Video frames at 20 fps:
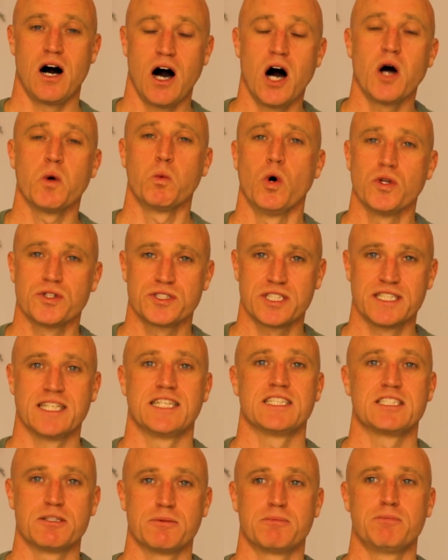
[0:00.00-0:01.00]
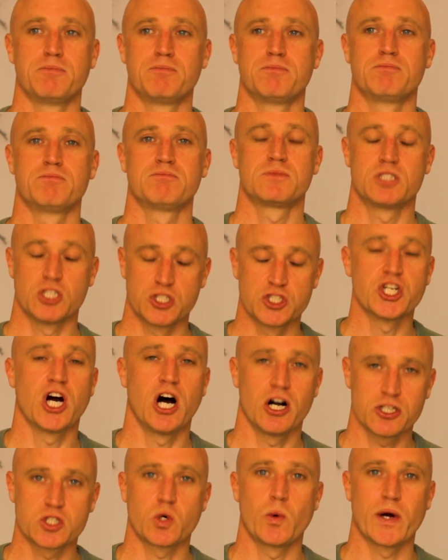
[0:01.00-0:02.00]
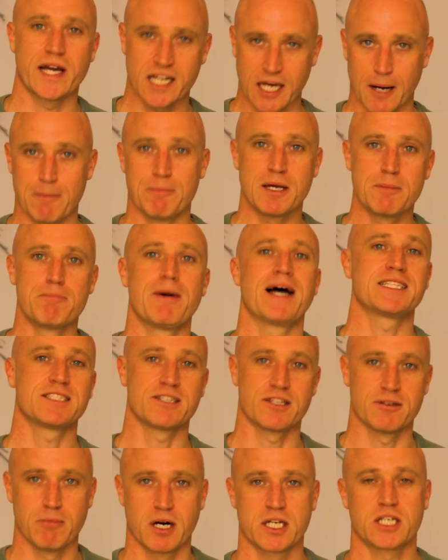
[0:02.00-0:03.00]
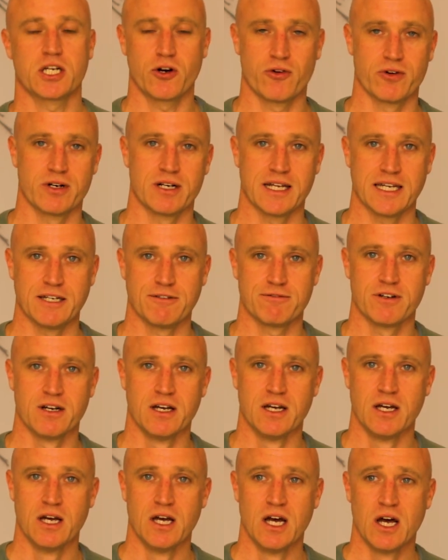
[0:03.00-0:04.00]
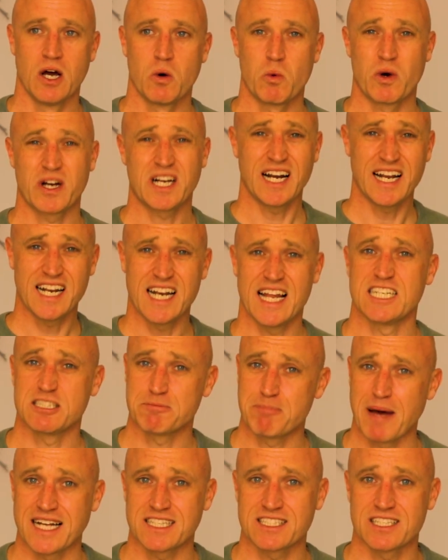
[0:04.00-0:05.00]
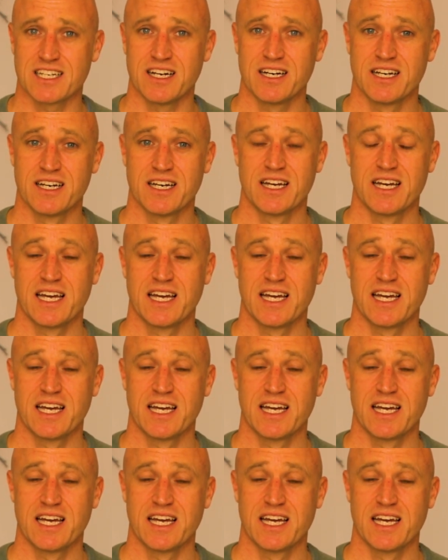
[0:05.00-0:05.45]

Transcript: I wanted it to charge quicker and be better than my current Leaf. Well, clearly it's better.